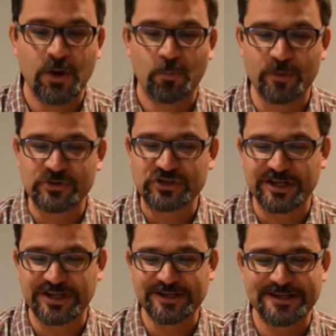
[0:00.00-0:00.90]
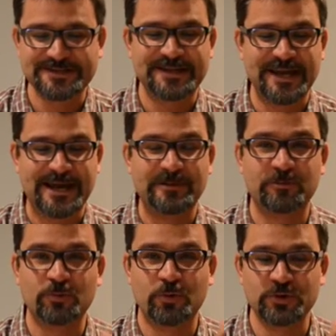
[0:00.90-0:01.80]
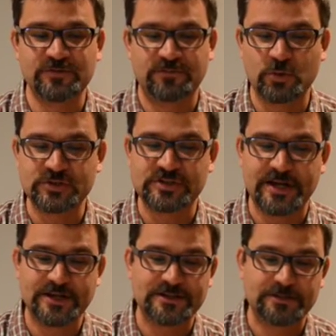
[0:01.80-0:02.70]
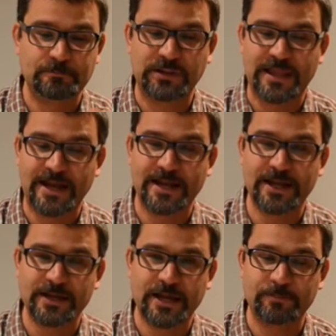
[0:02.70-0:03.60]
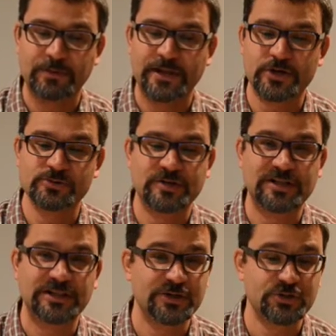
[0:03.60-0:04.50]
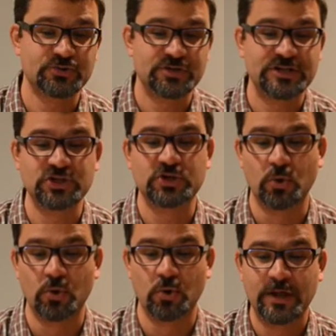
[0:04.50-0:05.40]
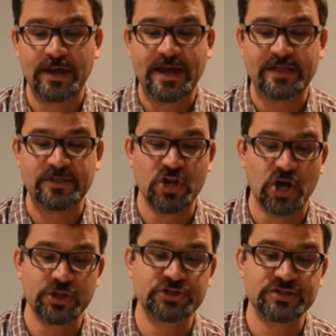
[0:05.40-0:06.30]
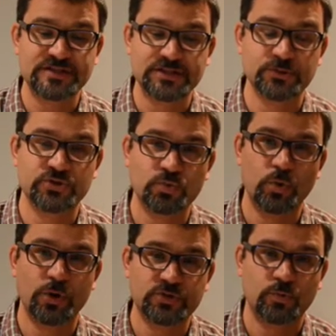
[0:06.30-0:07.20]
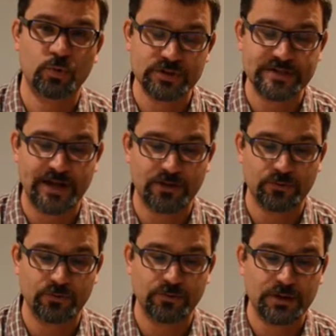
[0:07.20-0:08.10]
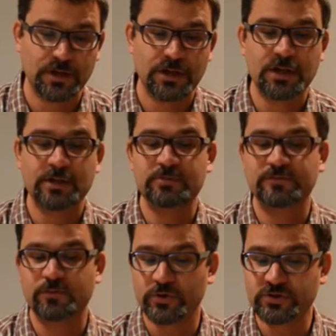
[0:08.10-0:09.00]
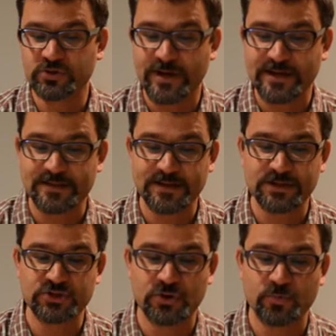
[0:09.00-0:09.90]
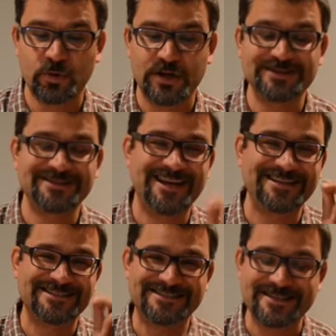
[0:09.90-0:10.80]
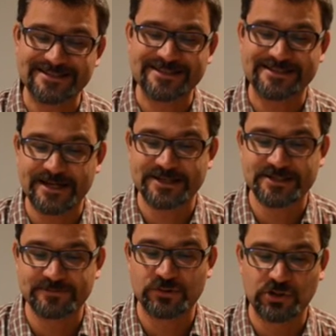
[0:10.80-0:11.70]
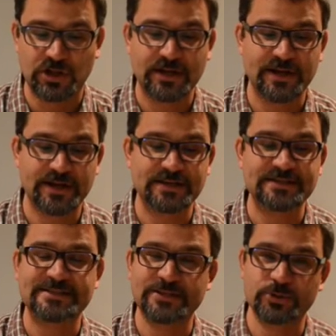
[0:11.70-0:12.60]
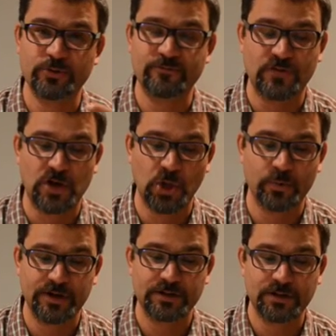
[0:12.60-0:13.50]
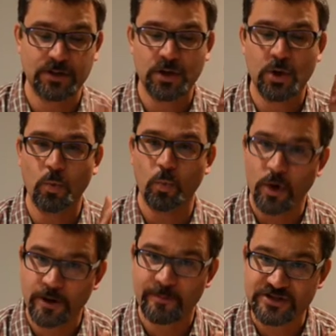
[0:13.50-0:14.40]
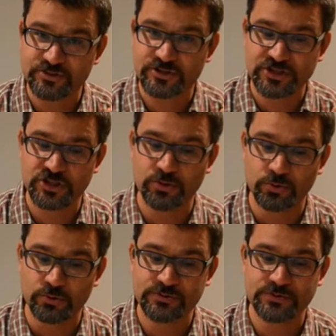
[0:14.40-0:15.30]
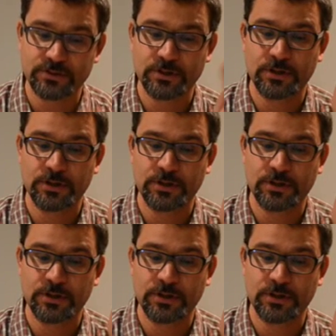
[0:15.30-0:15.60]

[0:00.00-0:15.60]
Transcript: War Machine is a game that rewards foresight, planning, and players with a clear strategic goal and the knowledge and skill to work towards that goal. Before you do anything in turn 1, take 60 seconds of your clock and consider the following. What are my strategic goals?